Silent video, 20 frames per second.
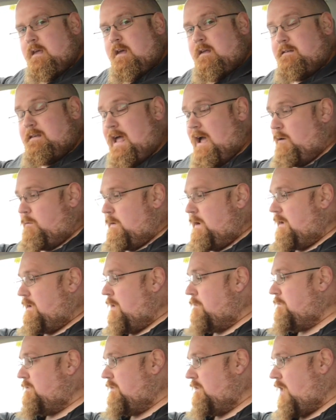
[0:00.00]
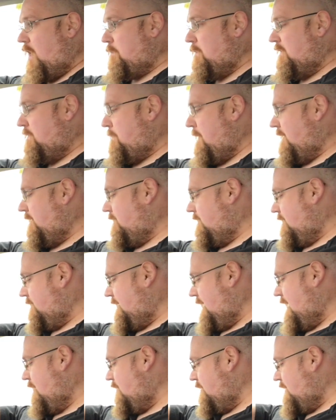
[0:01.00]
Now, when it comes to Cubby
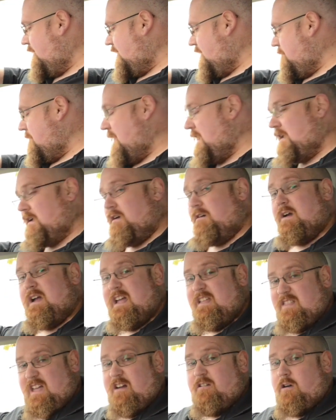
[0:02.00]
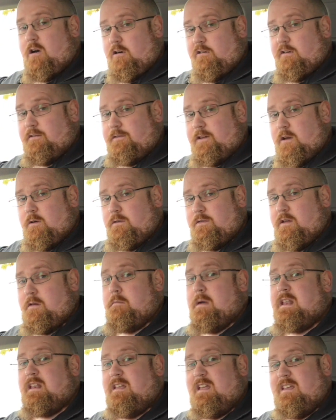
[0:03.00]
Spaces here in the Kamiq, there are a few of
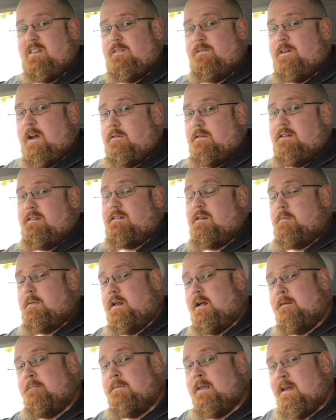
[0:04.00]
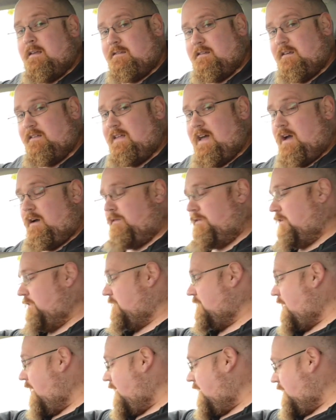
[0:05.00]
them, and it is very similar to that of the
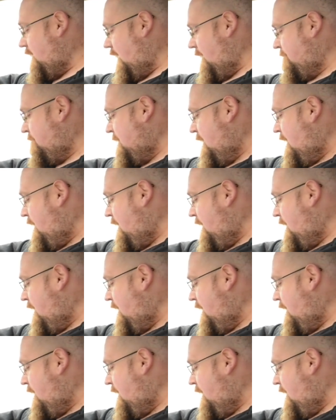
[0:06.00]
Scala.